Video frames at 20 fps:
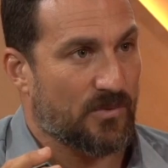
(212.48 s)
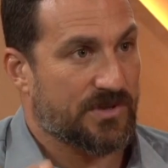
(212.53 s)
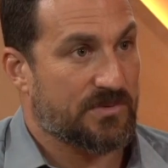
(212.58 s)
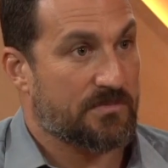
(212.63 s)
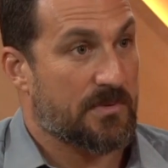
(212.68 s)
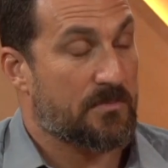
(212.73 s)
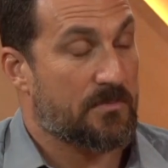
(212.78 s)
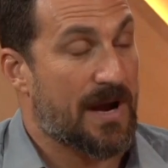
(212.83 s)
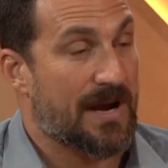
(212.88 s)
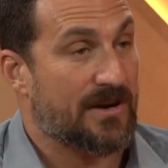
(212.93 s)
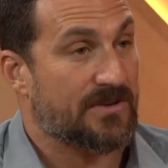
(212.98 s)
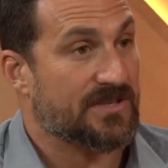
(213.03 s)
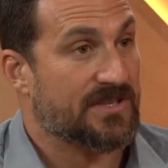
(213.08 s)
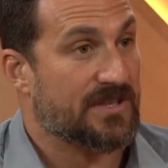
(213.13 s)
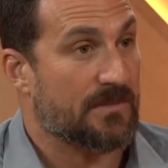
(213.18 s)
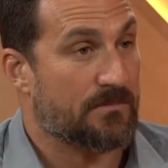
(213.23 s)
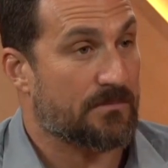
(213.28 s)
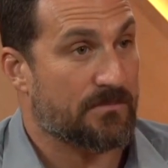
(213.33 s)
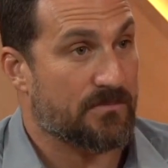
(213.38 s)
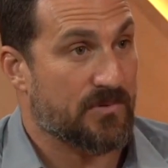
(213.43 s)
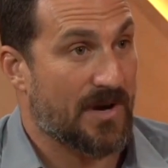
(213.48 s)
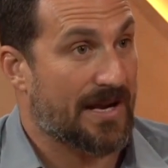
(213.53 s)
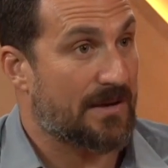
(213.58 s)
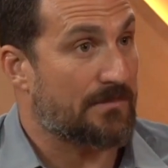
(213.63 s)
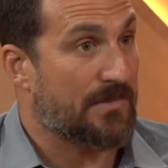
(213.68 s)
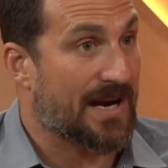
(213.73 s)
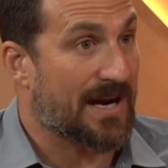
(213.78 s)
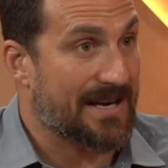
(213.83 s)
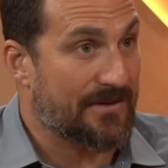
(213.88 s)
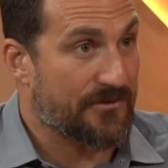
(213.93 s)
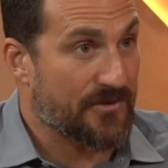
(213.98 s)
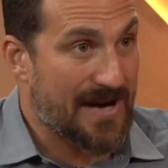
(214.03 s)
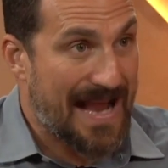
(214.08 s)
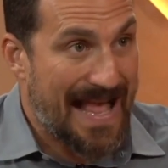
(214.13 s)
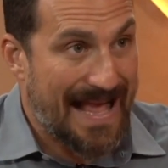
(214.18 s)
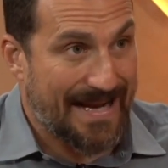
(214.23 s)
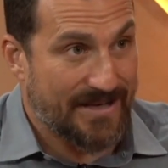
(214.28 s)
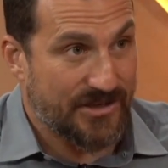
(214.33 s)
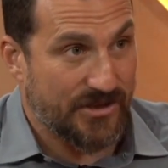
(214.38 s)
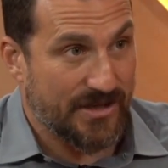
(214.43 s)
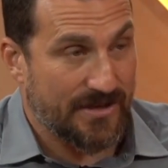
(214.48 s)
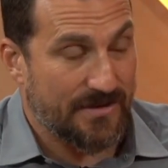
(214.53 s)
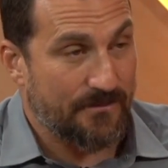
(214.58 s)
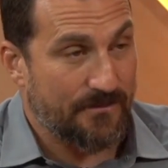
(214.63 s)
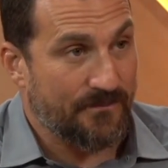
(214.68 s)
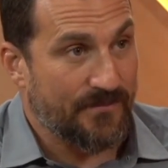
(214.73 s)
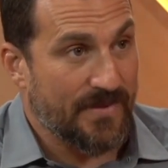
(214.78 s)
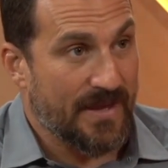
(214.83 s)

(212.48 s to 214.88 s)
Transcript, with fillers: which prepares the brain and body for action.